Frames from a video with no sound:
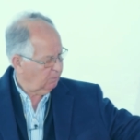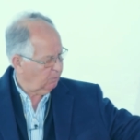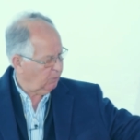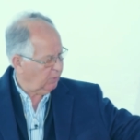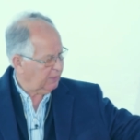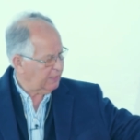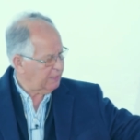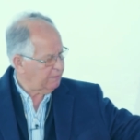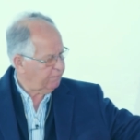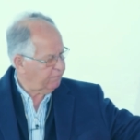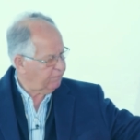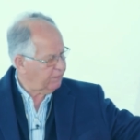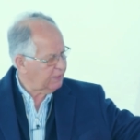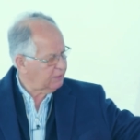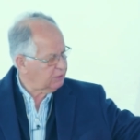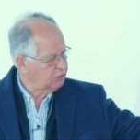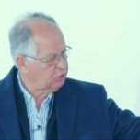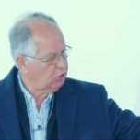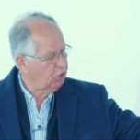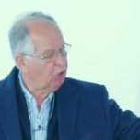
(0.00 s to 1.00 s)
But he
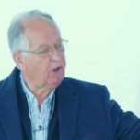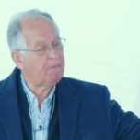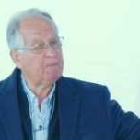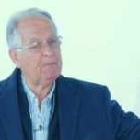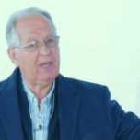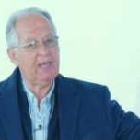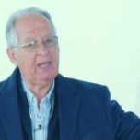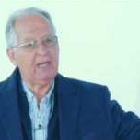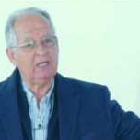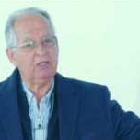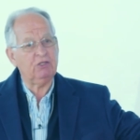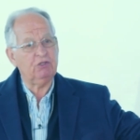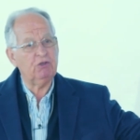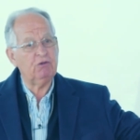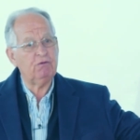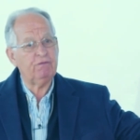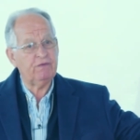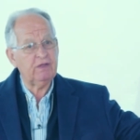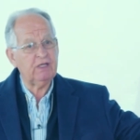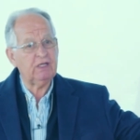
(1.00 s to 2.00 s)
feels your pain.
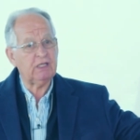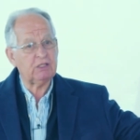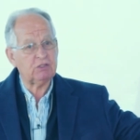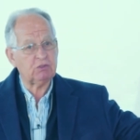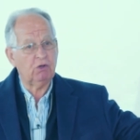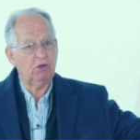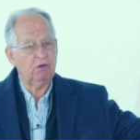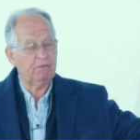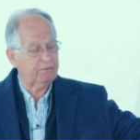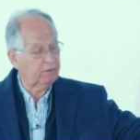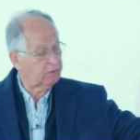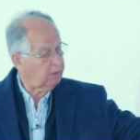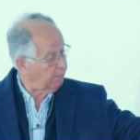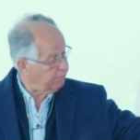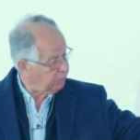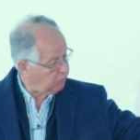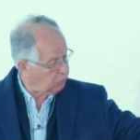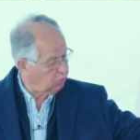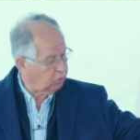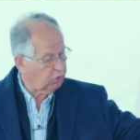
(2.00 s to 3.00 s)
You feel it's awful?
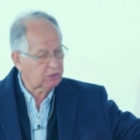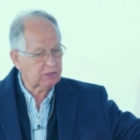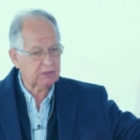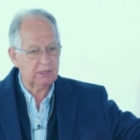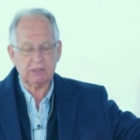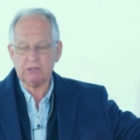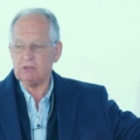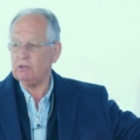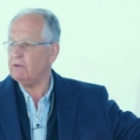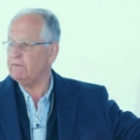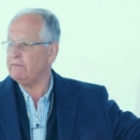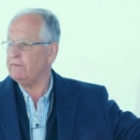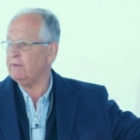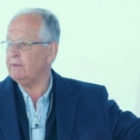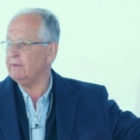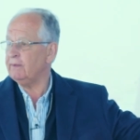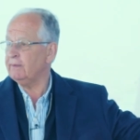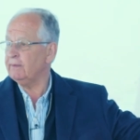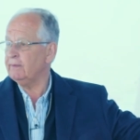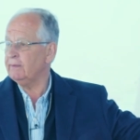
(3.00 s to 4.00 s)
Of course it's
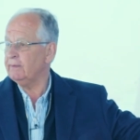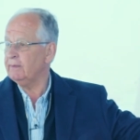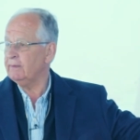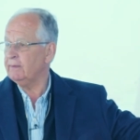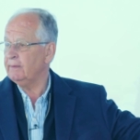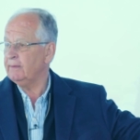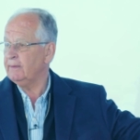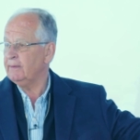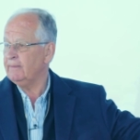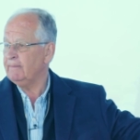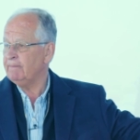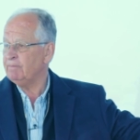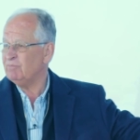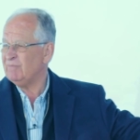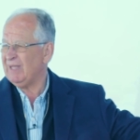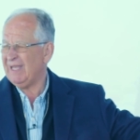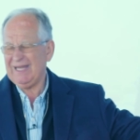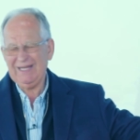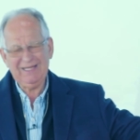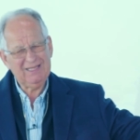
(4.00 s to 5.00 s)
awful.
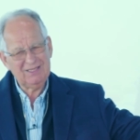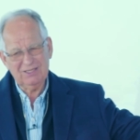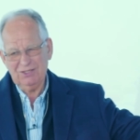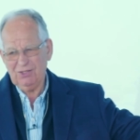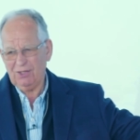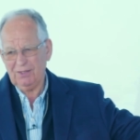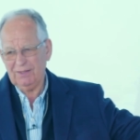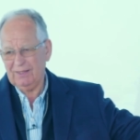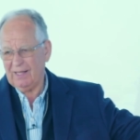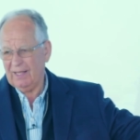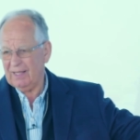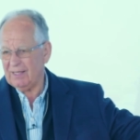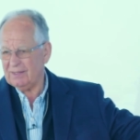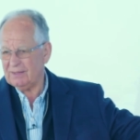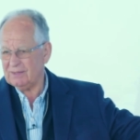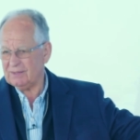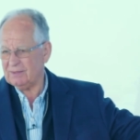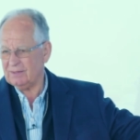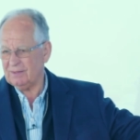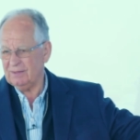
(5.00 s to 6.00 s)
Pain is not
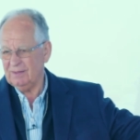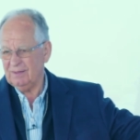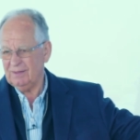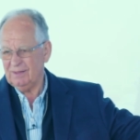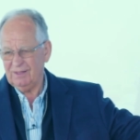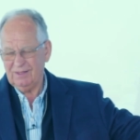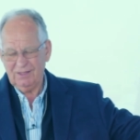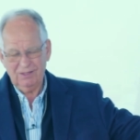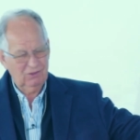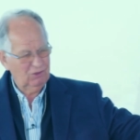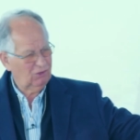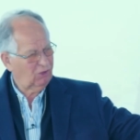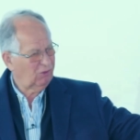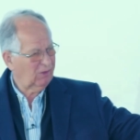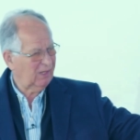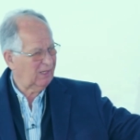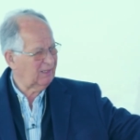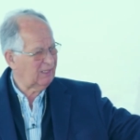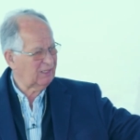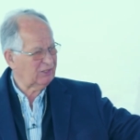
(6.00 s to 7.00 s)
nice.
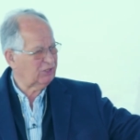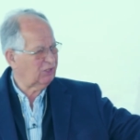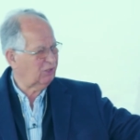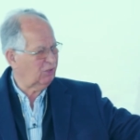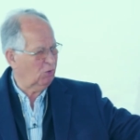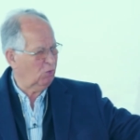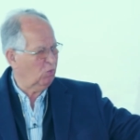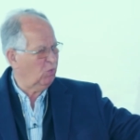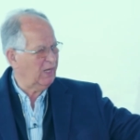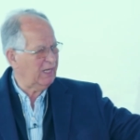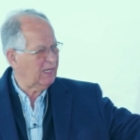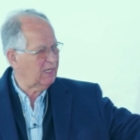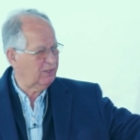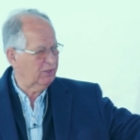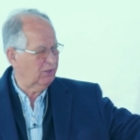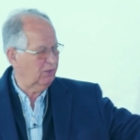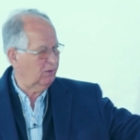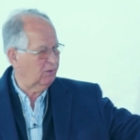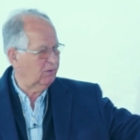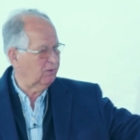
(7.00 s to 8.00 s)
No, unless you're a
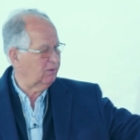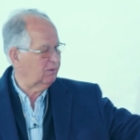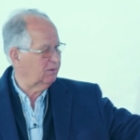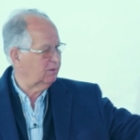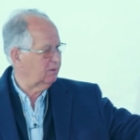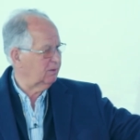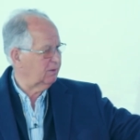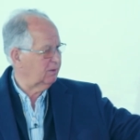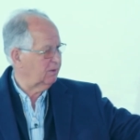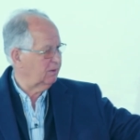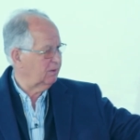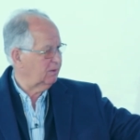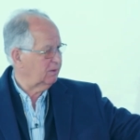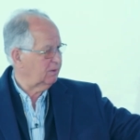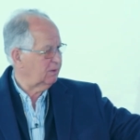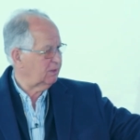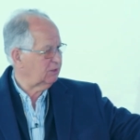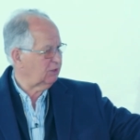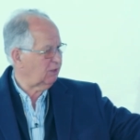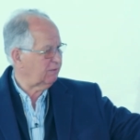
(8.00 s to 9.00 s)
weirdo.
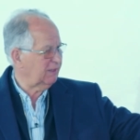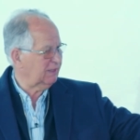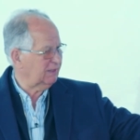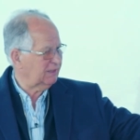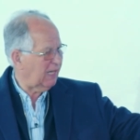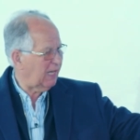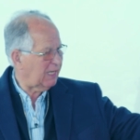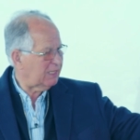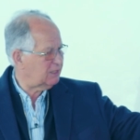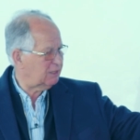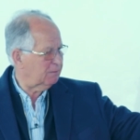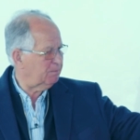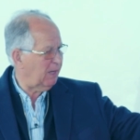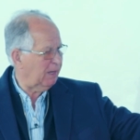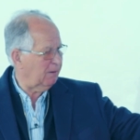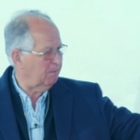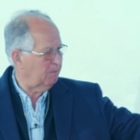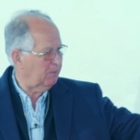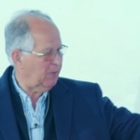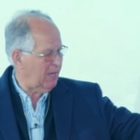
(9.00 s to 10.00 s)
There's nothing nice
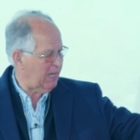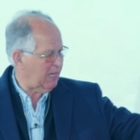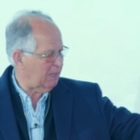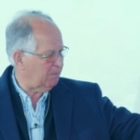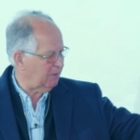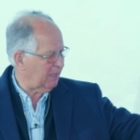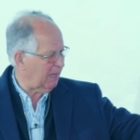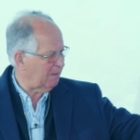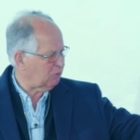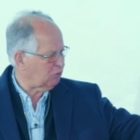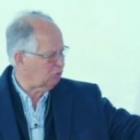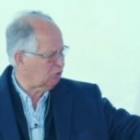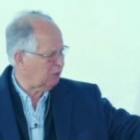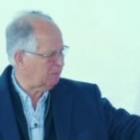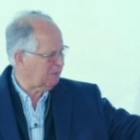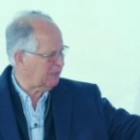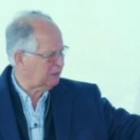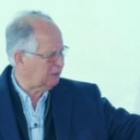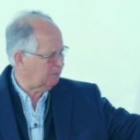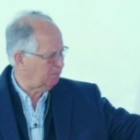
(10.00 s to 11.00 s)
about pain, but I'm talking
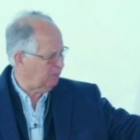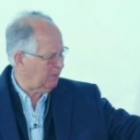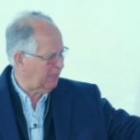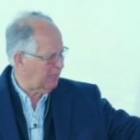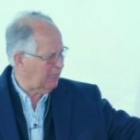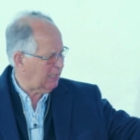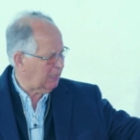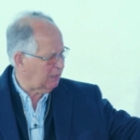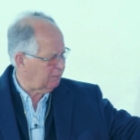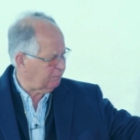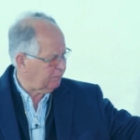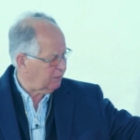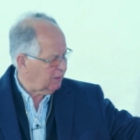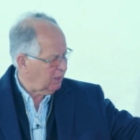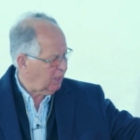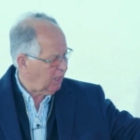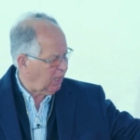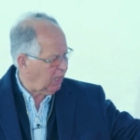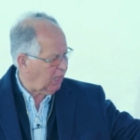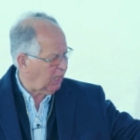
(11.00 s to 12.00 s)
about the pain of
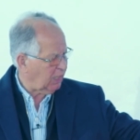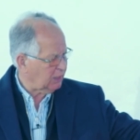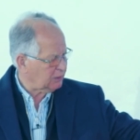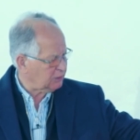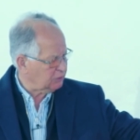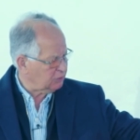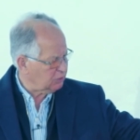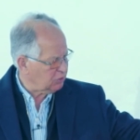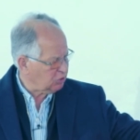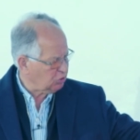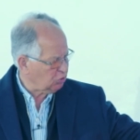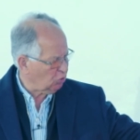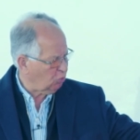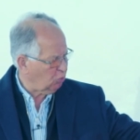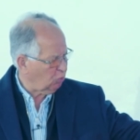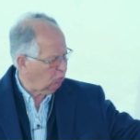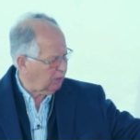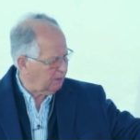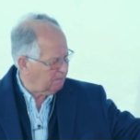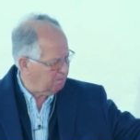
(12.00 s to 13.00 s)
heart and
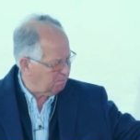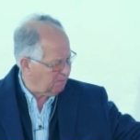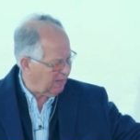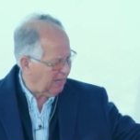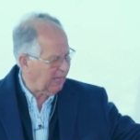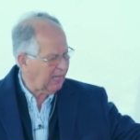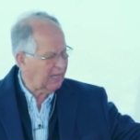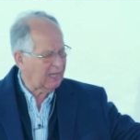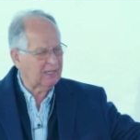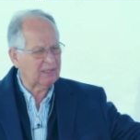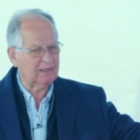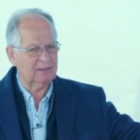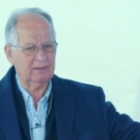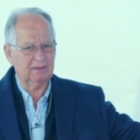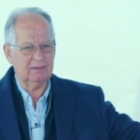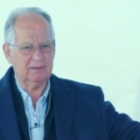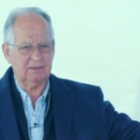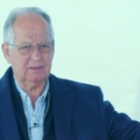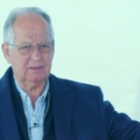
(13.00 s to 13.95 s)
soul and mind.